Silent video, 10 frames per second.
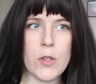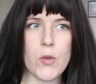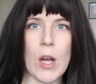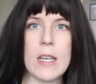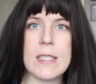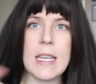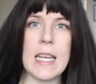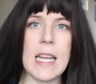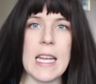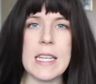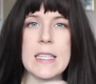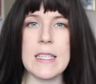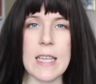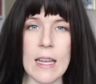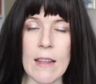drugs that he needs to
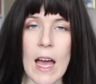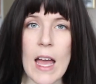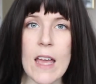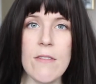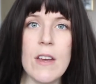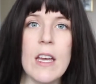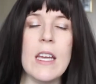stay alive,